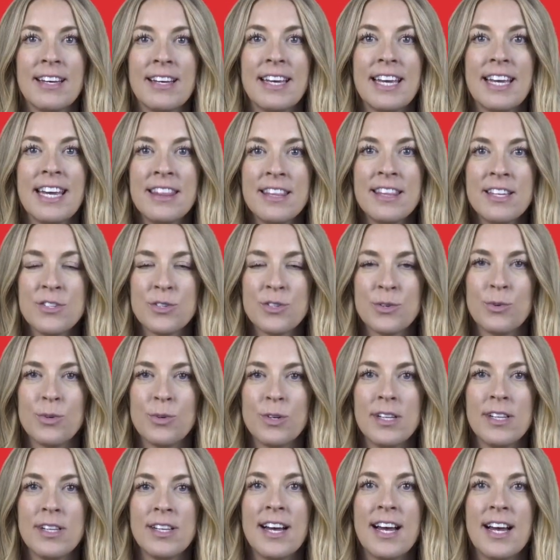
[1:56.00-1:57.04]
In the
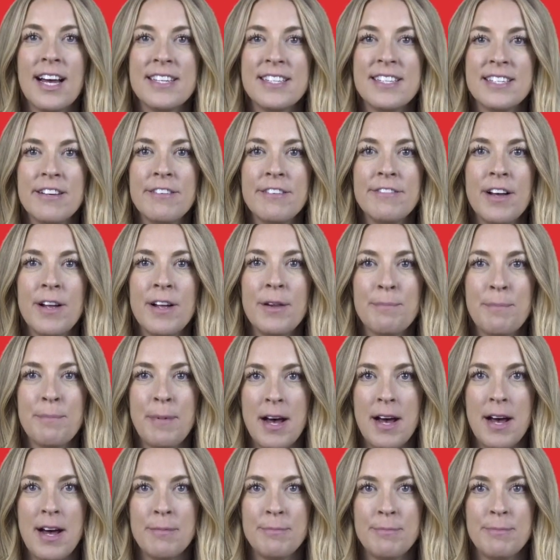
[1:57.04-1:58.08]
tool, a default
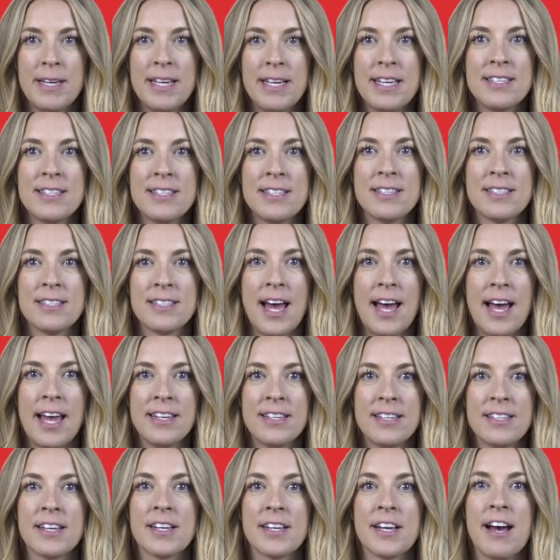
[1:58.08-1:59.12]
BOM is
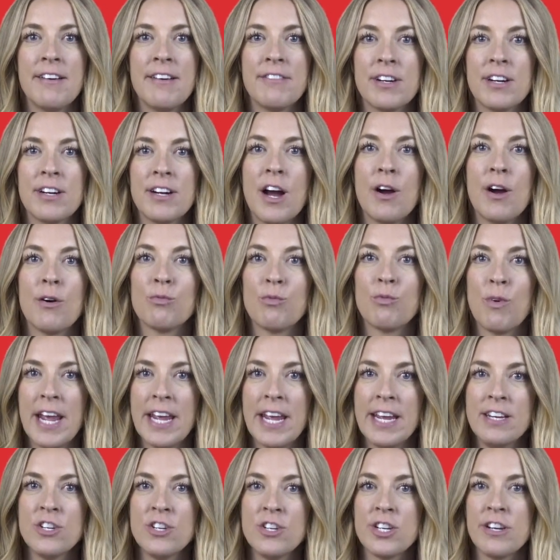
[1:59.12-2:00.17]
designed to cover a
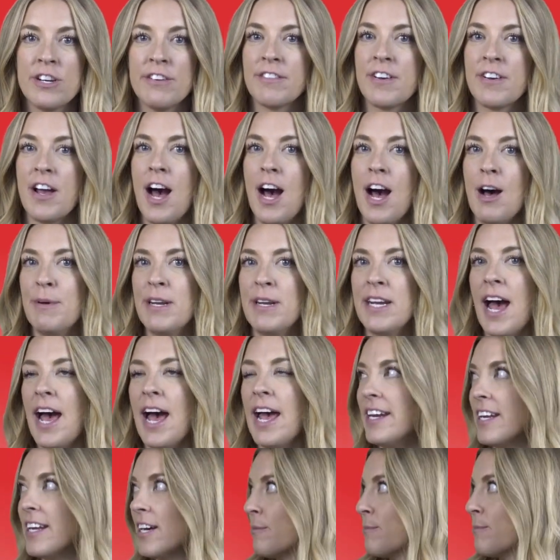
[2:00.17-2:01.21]
range of common
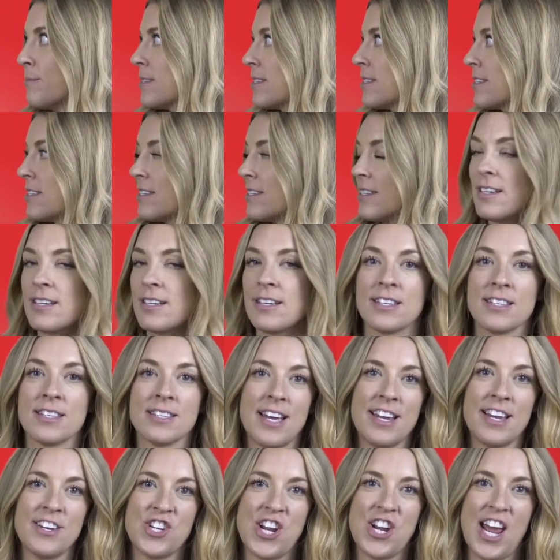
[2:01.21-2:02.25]
items, such